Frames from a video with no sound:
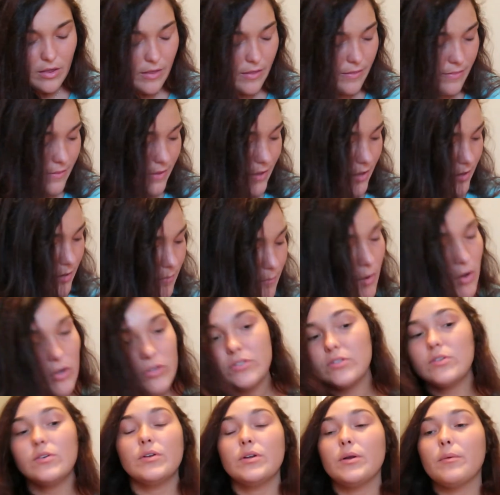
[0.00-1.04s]
And then I'm
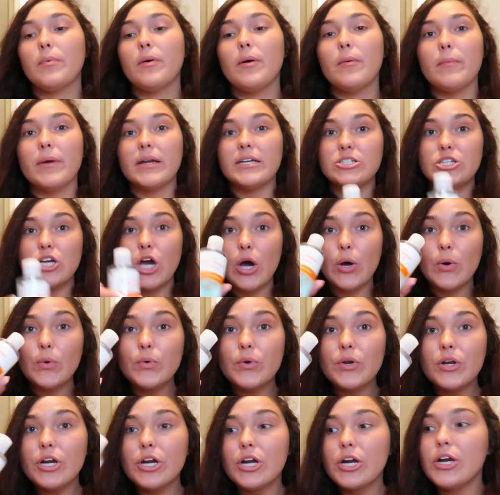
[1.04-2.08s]
also gonna put my
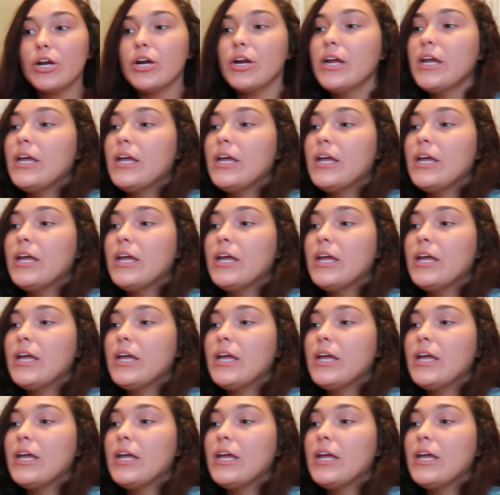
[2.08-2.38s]
toner